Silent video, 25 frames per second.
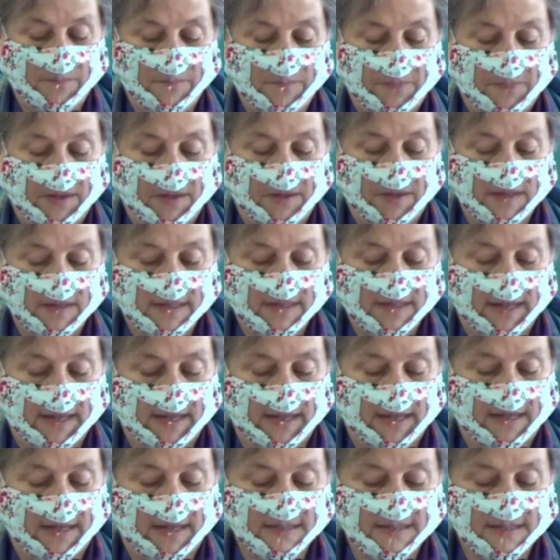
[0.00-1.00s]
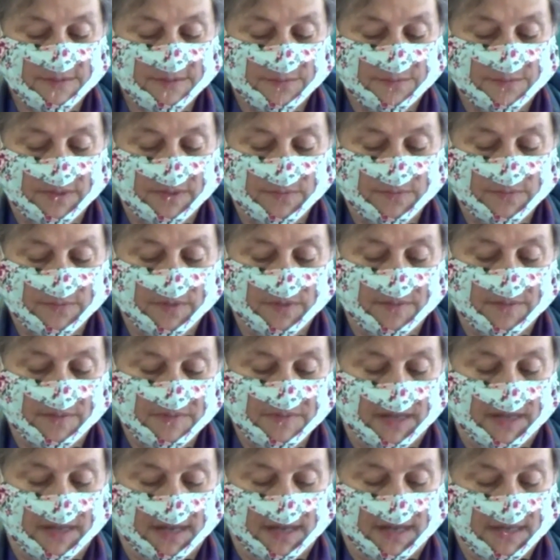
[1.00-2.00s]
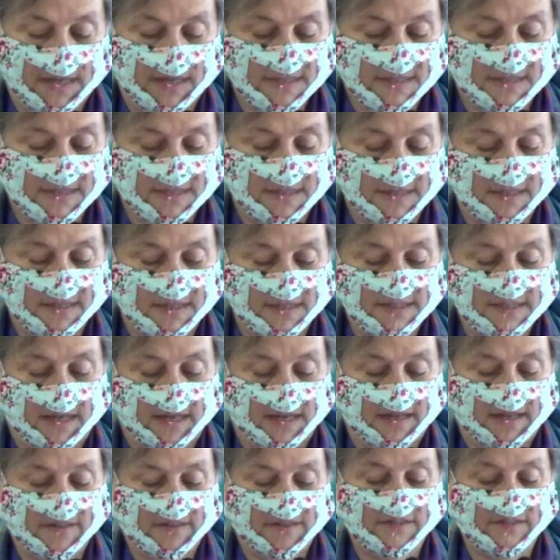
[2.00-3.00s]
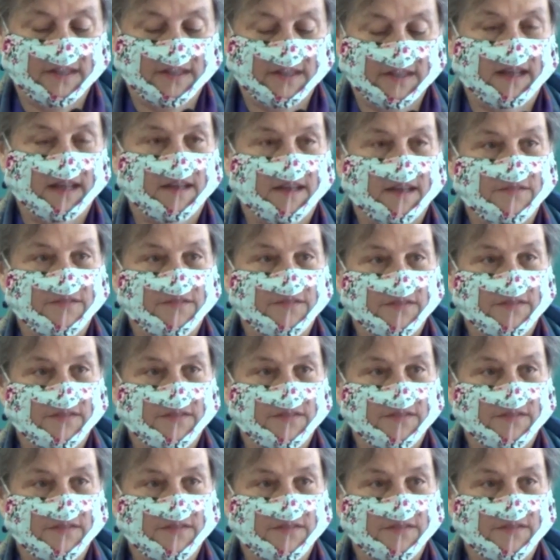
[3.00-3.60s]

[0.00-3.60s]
podcast with Ram Dass entitled Love,